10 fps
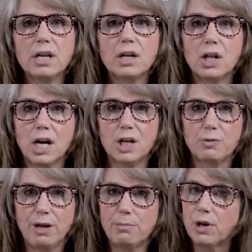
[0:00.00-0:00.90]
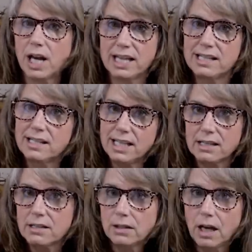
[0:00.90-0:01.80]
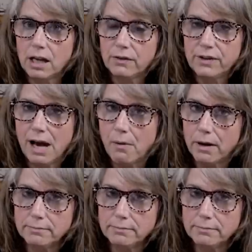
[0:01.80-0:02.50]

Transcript: collage paper and I had stenciled on a flower